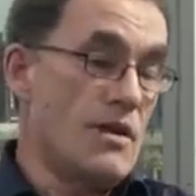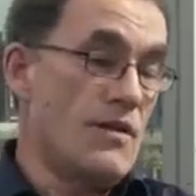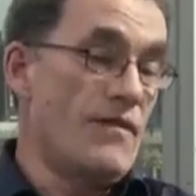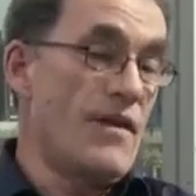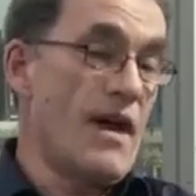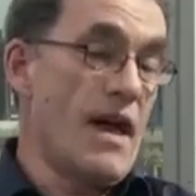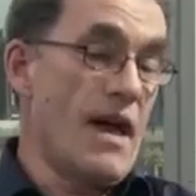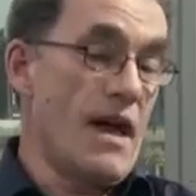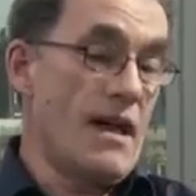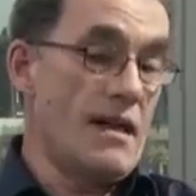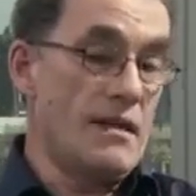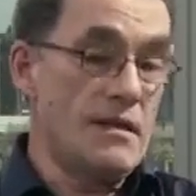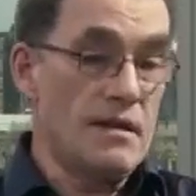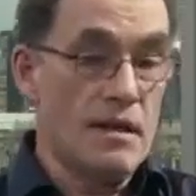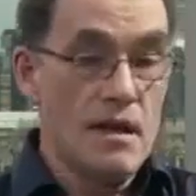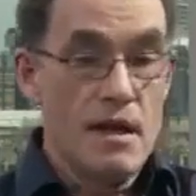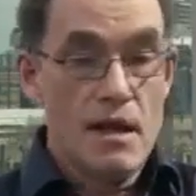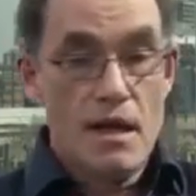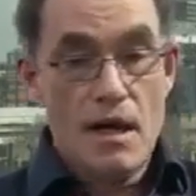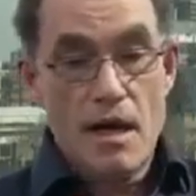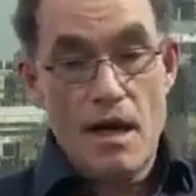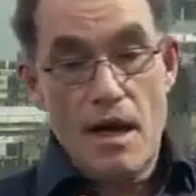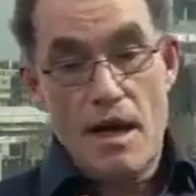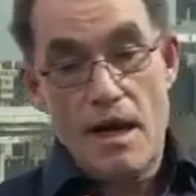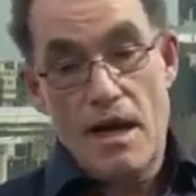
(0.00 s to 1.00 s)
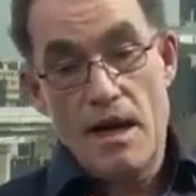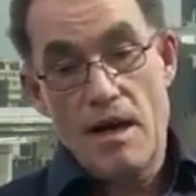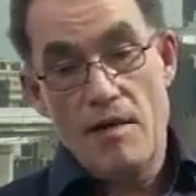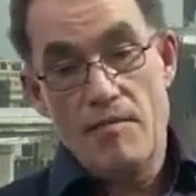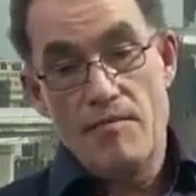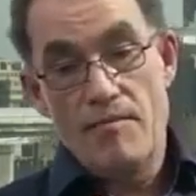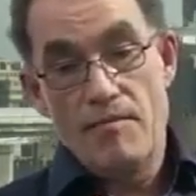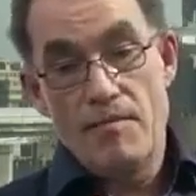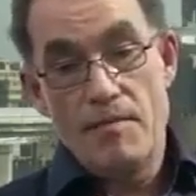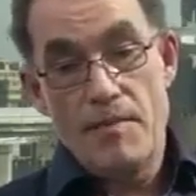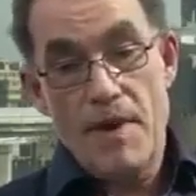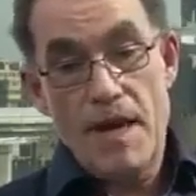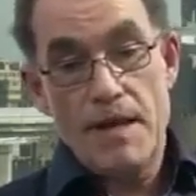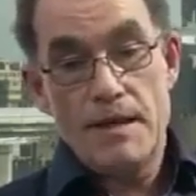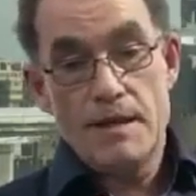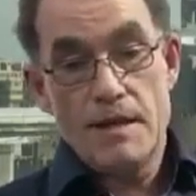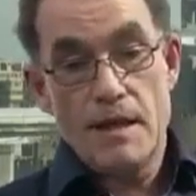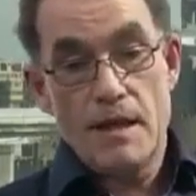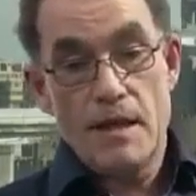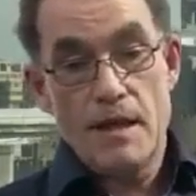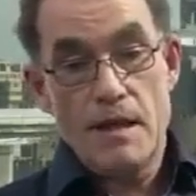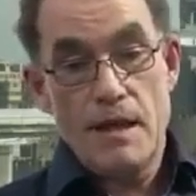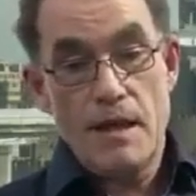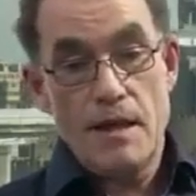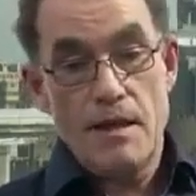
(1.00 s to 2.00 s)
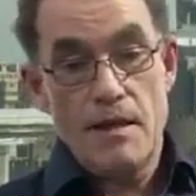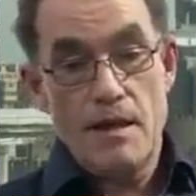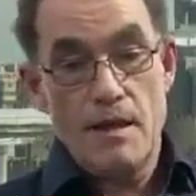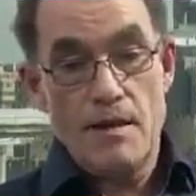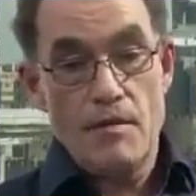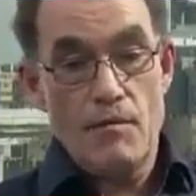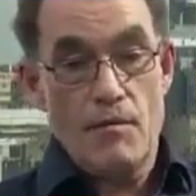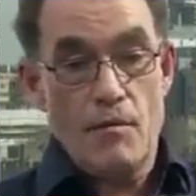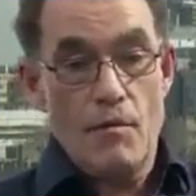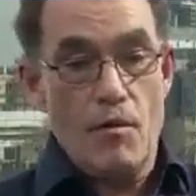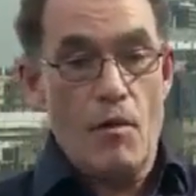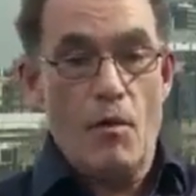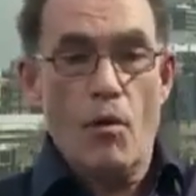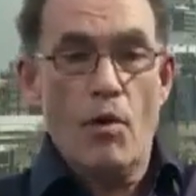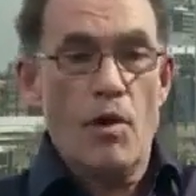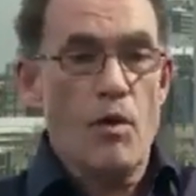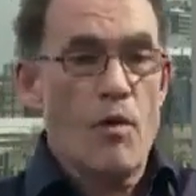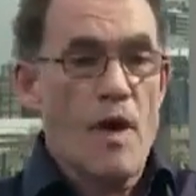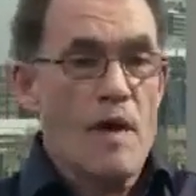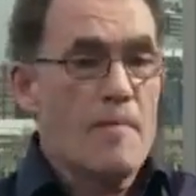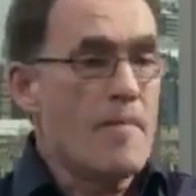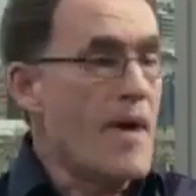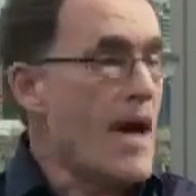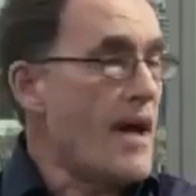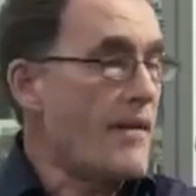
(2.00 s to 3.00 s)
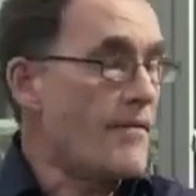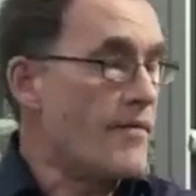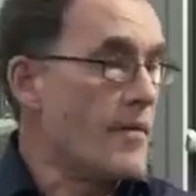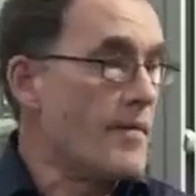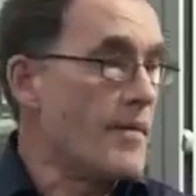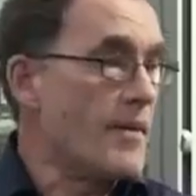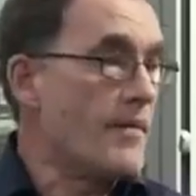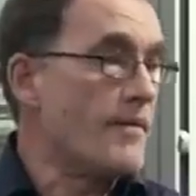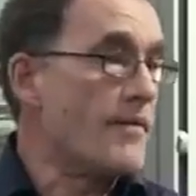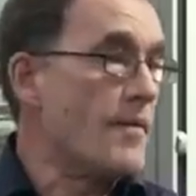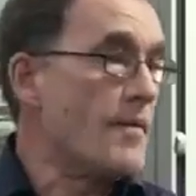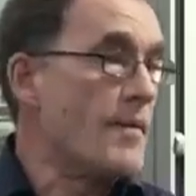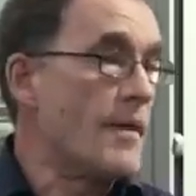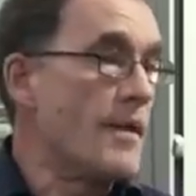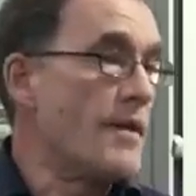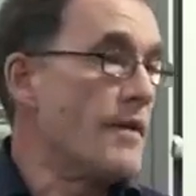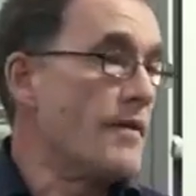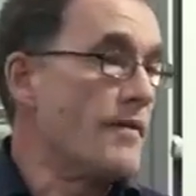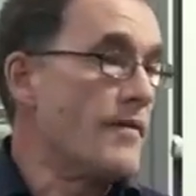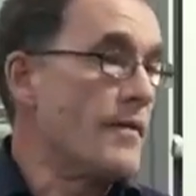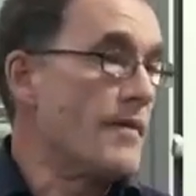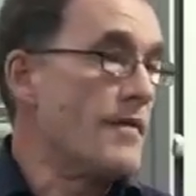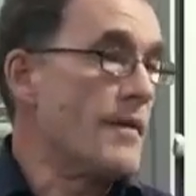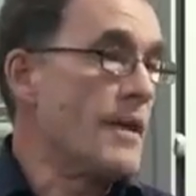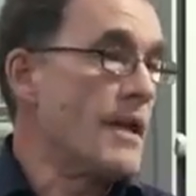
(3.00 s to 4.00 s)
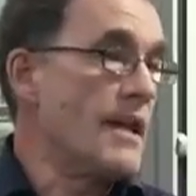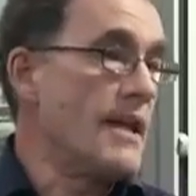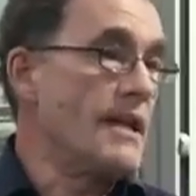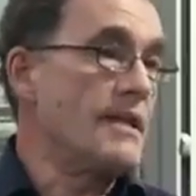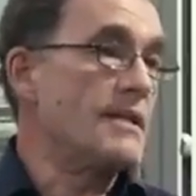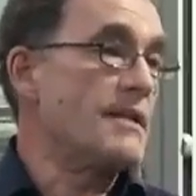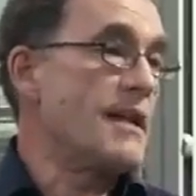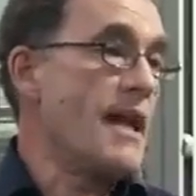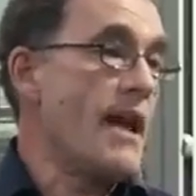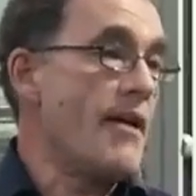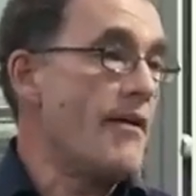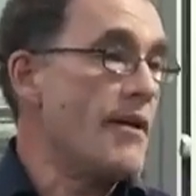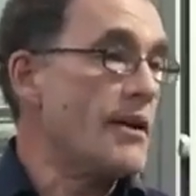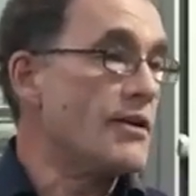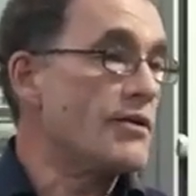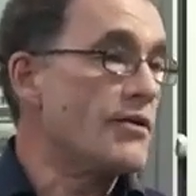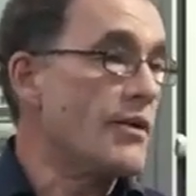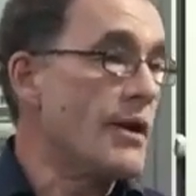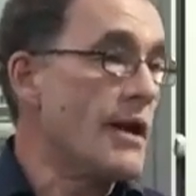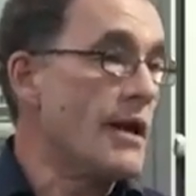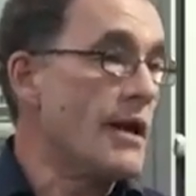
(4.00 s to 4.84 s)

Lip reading: You've had basically all the way back from the lease carry